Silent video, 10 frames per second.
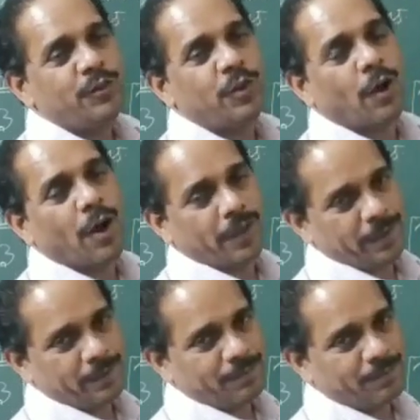
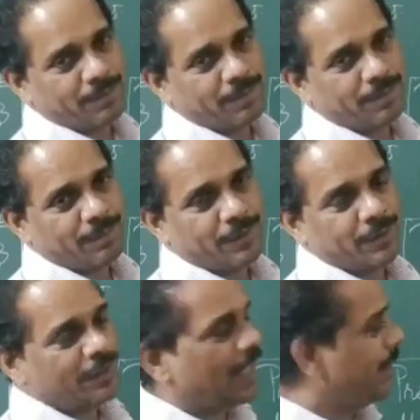joy.
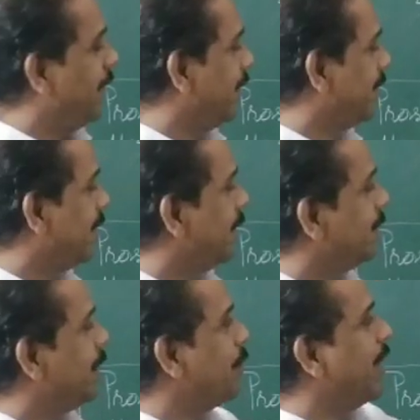So that is
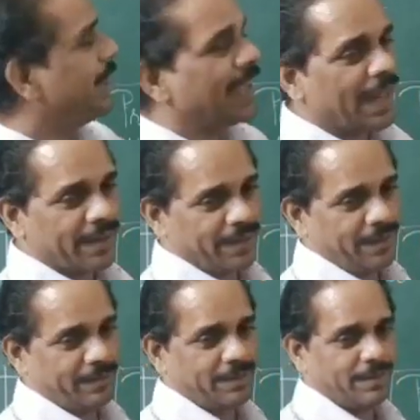the main
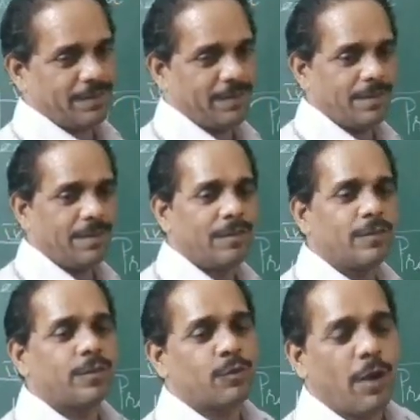characters.
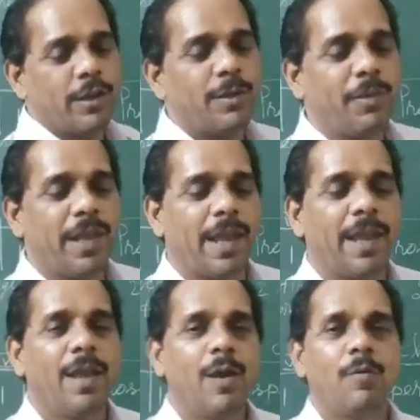So it's going to be
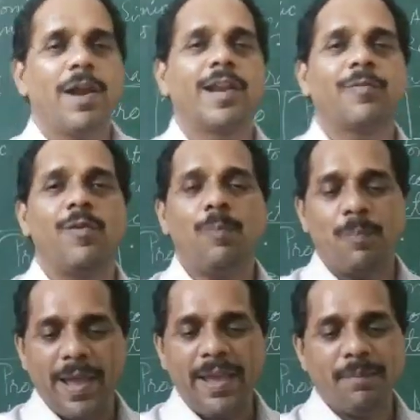a wonderful
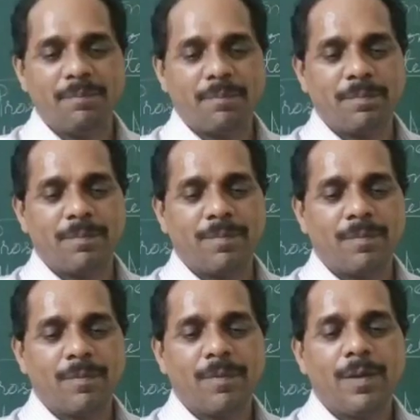play.
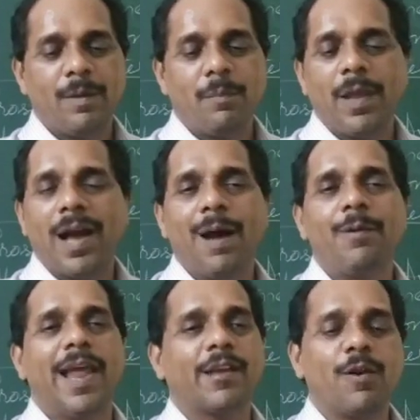We
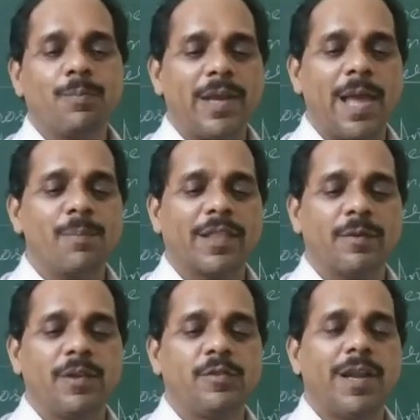have lack of time,
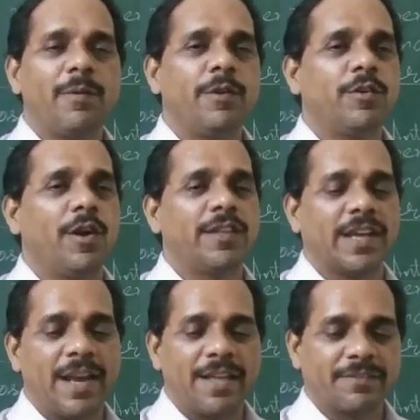otherwise we would have enjoyed
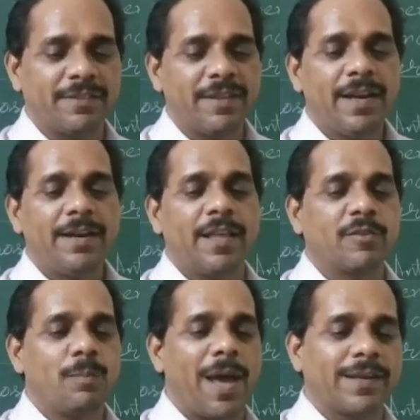the classes.
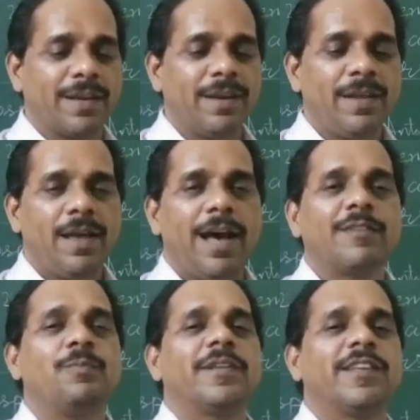Doesn't matter.
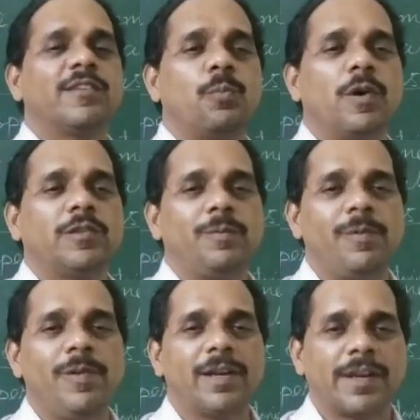As much
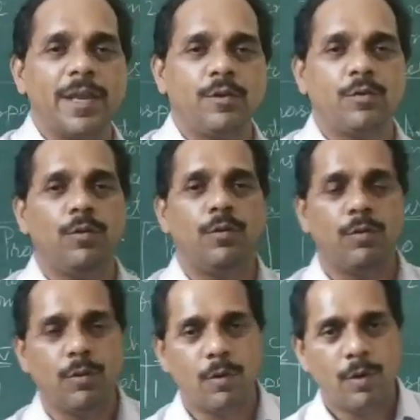possible, we'll try
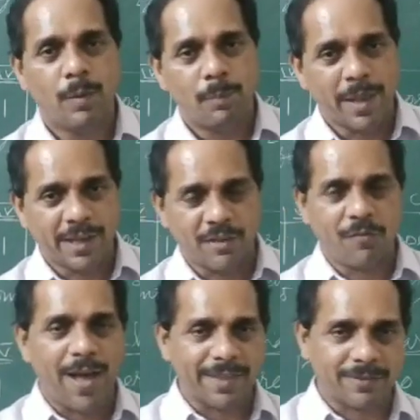to make it
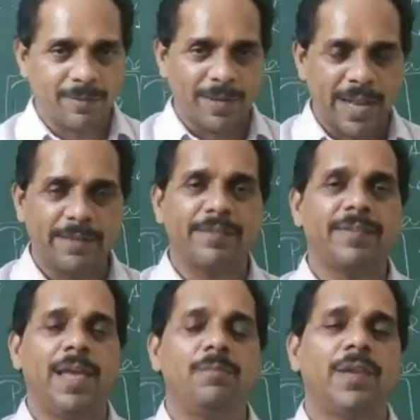fast and at the
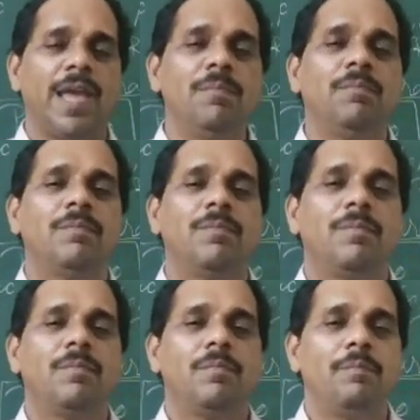same time
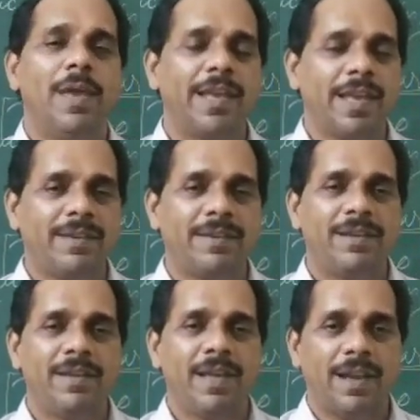make it
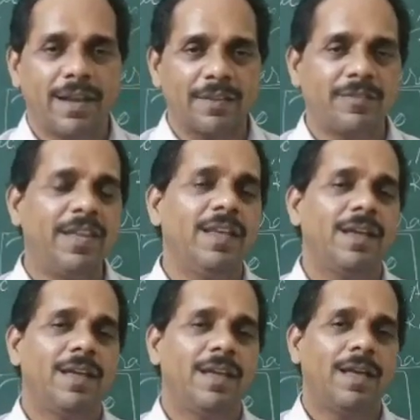
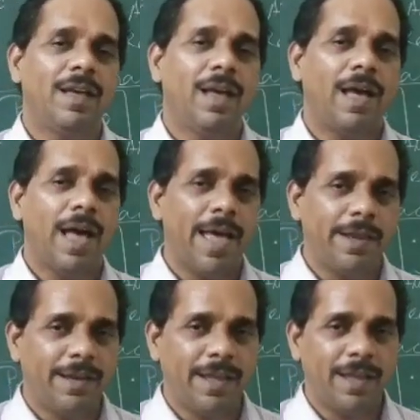interesting.
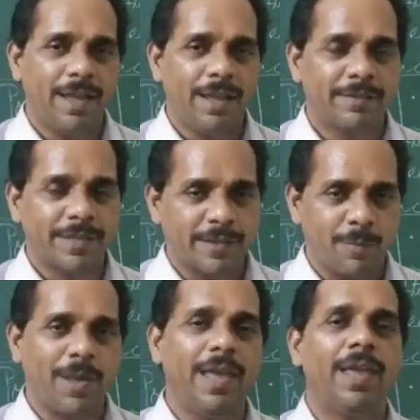And such
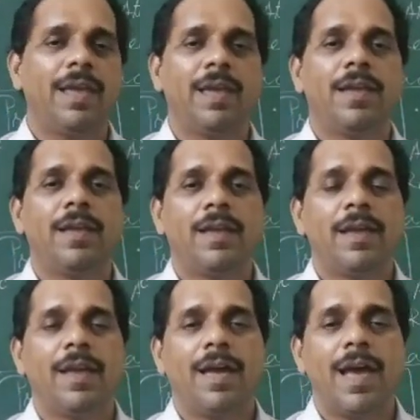a way
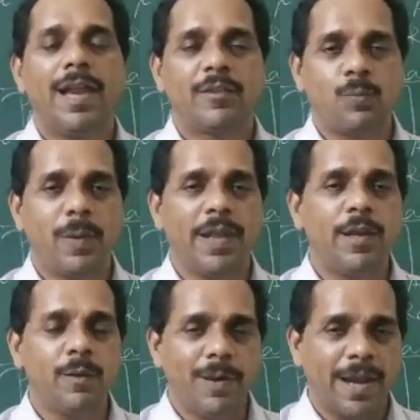I'll
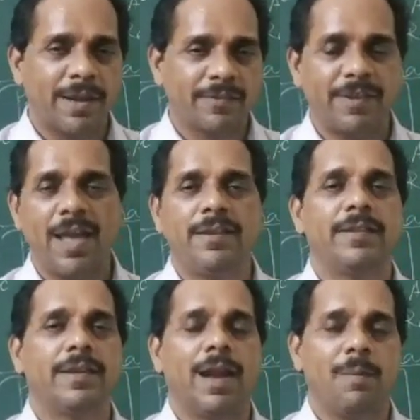explain, you will understand
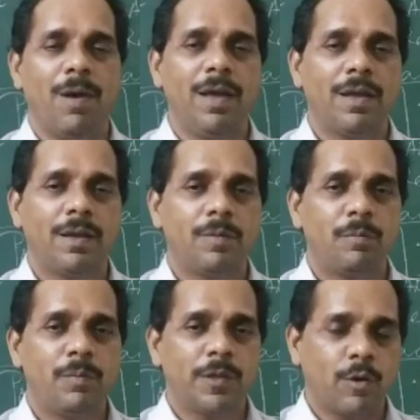the drama
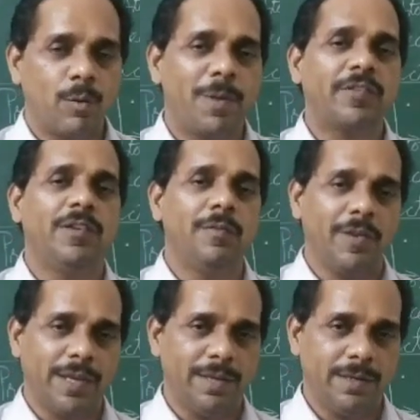without much
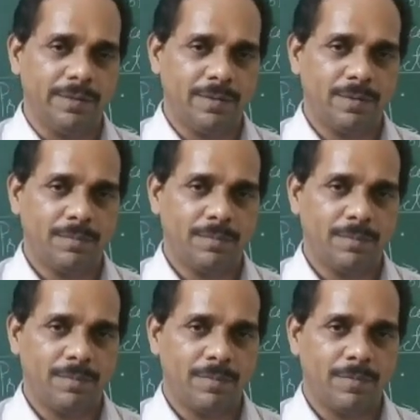difficulties.
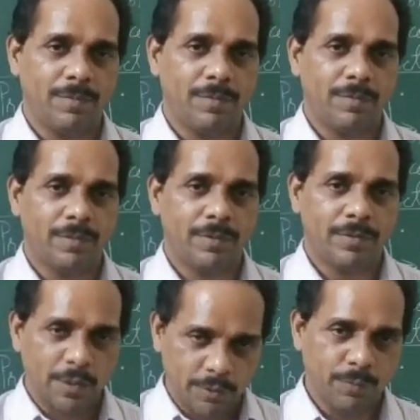
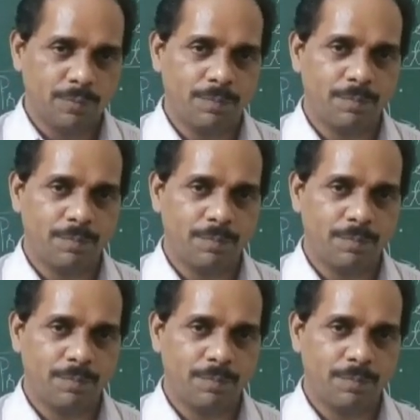Thank you.